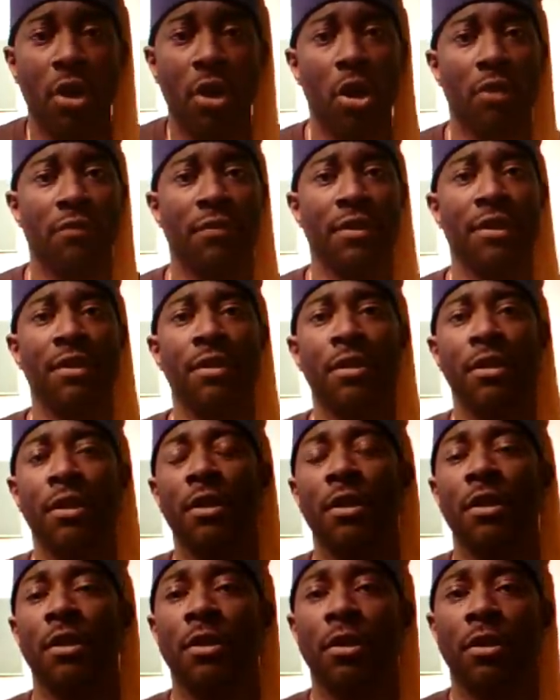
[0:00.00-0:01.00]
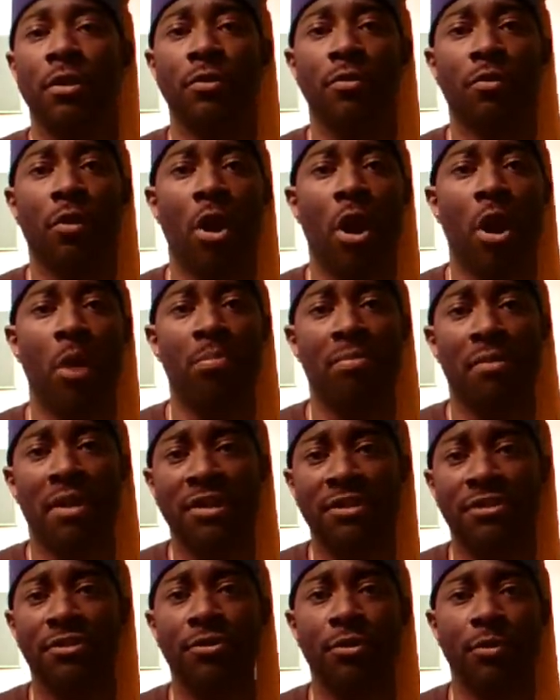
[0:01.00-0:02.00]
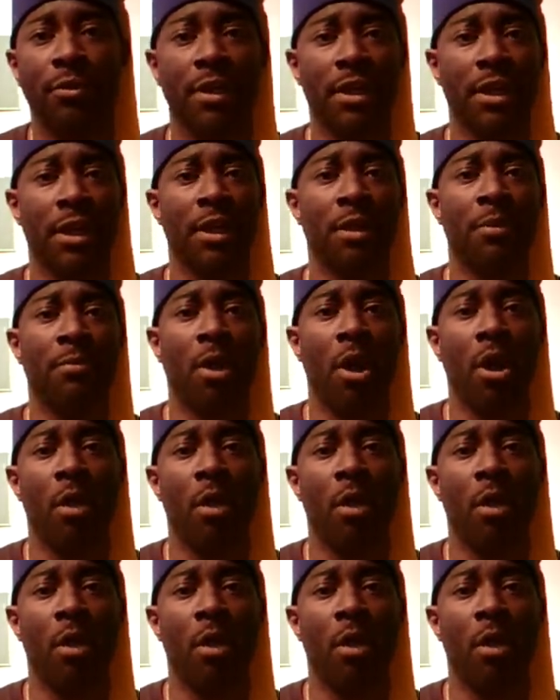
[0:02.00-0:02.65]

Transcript: Garvey, you know, all praises due to him,